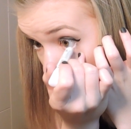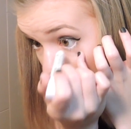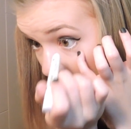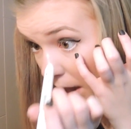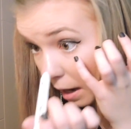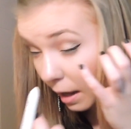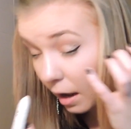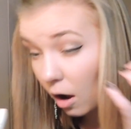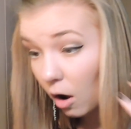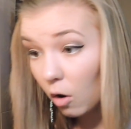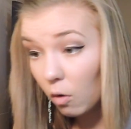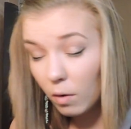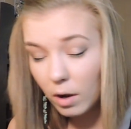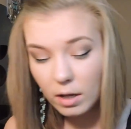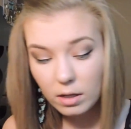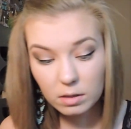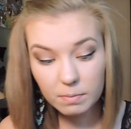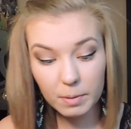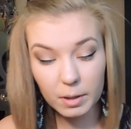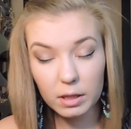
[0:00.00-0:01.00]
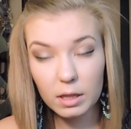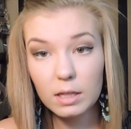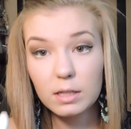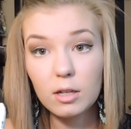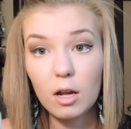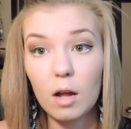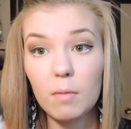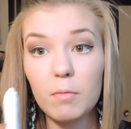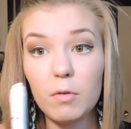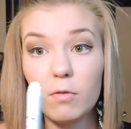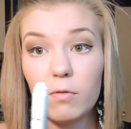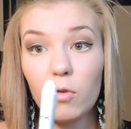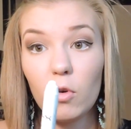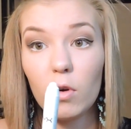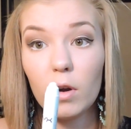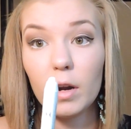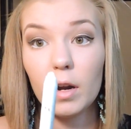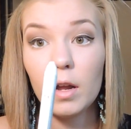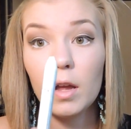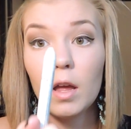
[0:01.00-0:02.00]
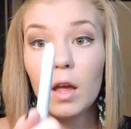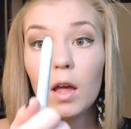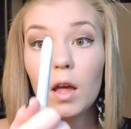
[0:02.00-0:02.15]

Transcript: And I always put this on before